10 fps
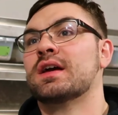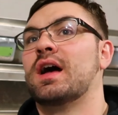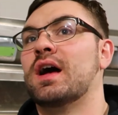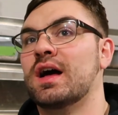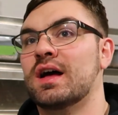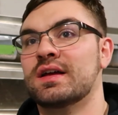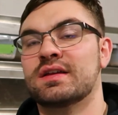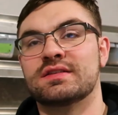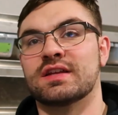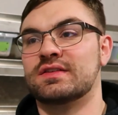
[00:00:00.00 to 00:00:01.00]
The
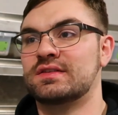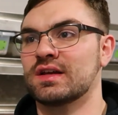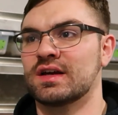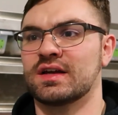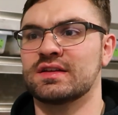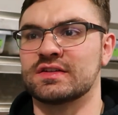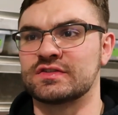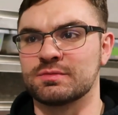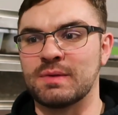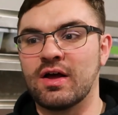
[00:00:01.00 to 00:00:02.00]

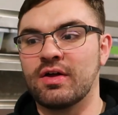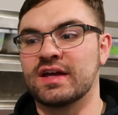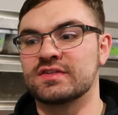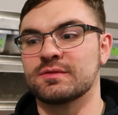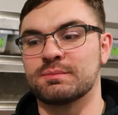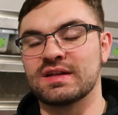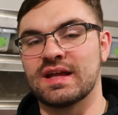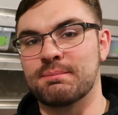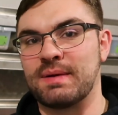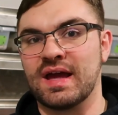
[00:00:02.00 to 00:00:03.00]
smell hasn't been
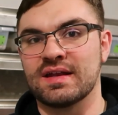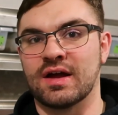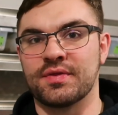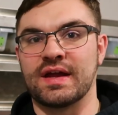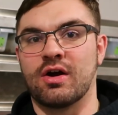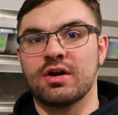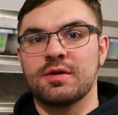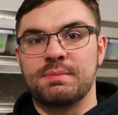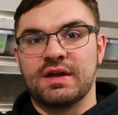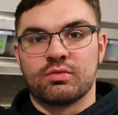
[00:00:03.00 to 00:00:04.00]
that bad. Now they are in
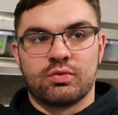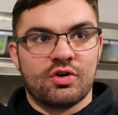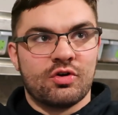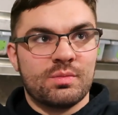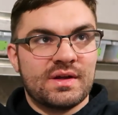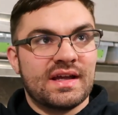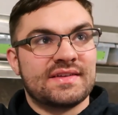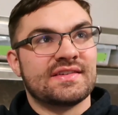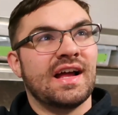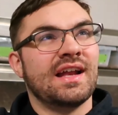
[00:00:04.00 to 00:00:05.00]
a big room.
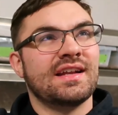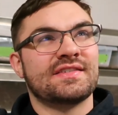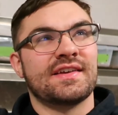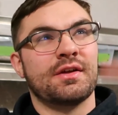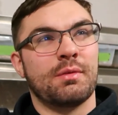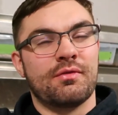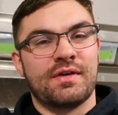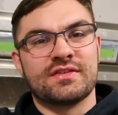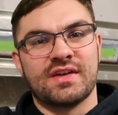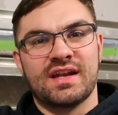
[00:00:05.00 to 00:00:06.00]
It's not necessarily well
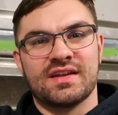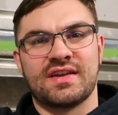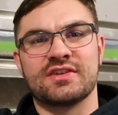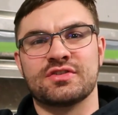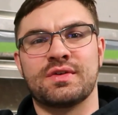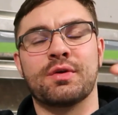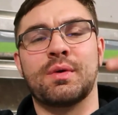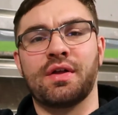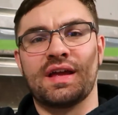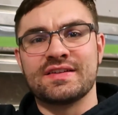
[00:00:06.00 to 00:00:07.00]
ventilated. It's actually very
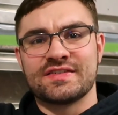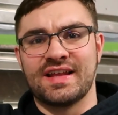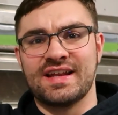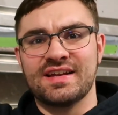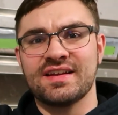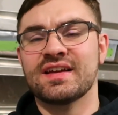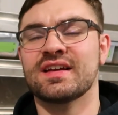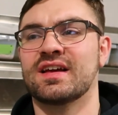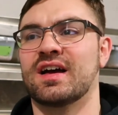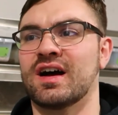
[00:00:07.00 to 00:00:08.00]
well insulated.
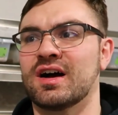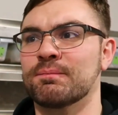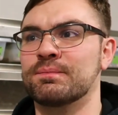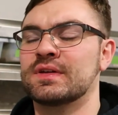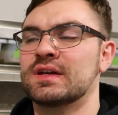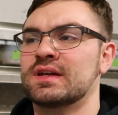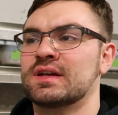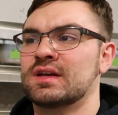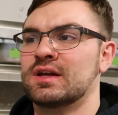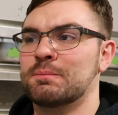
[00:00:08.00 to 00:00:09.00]

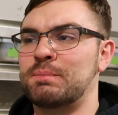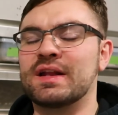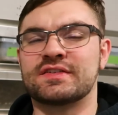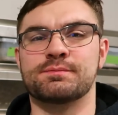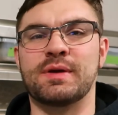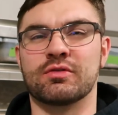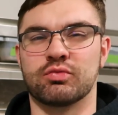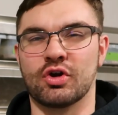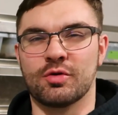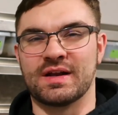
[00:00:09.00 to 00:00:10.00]
But it's a big
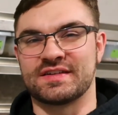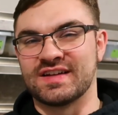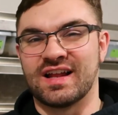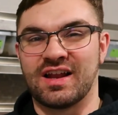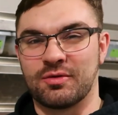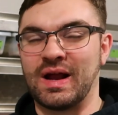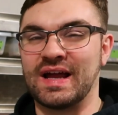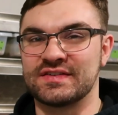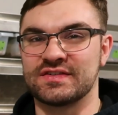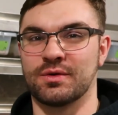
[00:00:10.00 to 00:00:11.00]
room and it's not a lot of
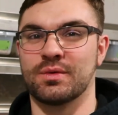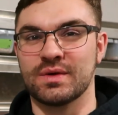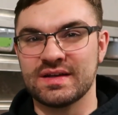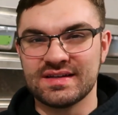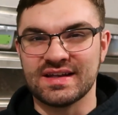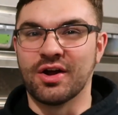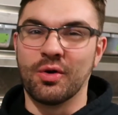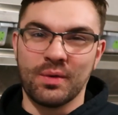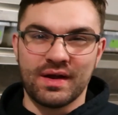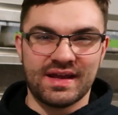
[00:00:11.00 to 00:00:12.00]
rats, so
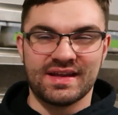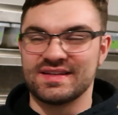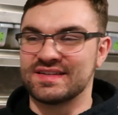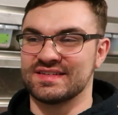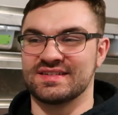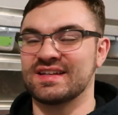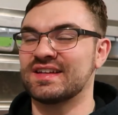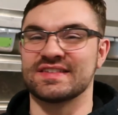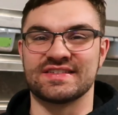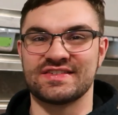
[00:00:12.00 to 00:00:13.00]
it
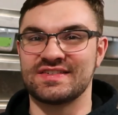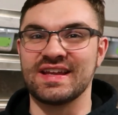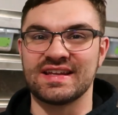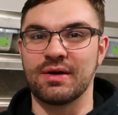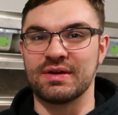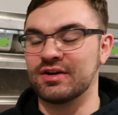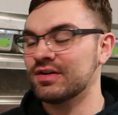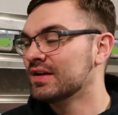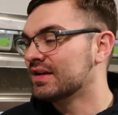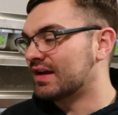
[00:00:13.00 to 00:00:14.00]
doesn't stink out here.